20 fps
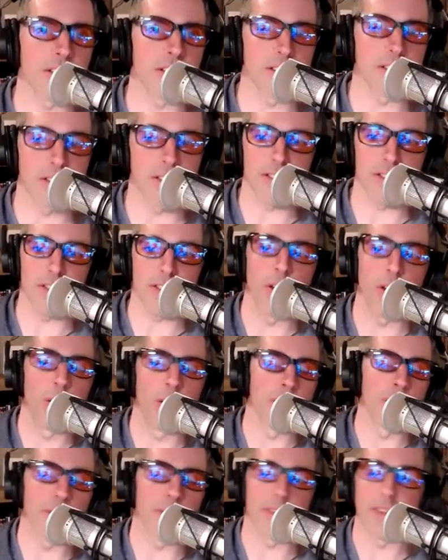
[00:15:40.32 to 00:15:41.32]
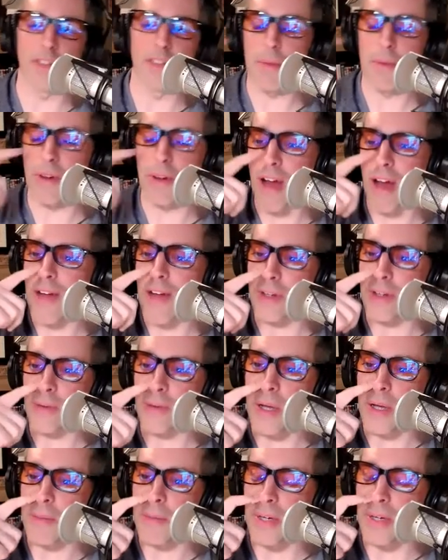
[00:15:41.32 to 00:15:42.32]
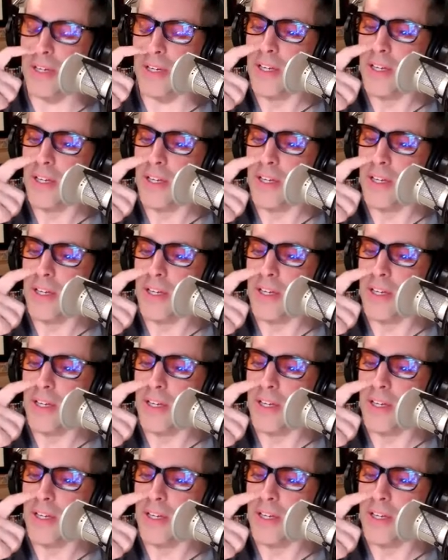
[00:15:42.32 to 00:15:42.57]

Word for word: so this yeah. is a whole different demographic, right? But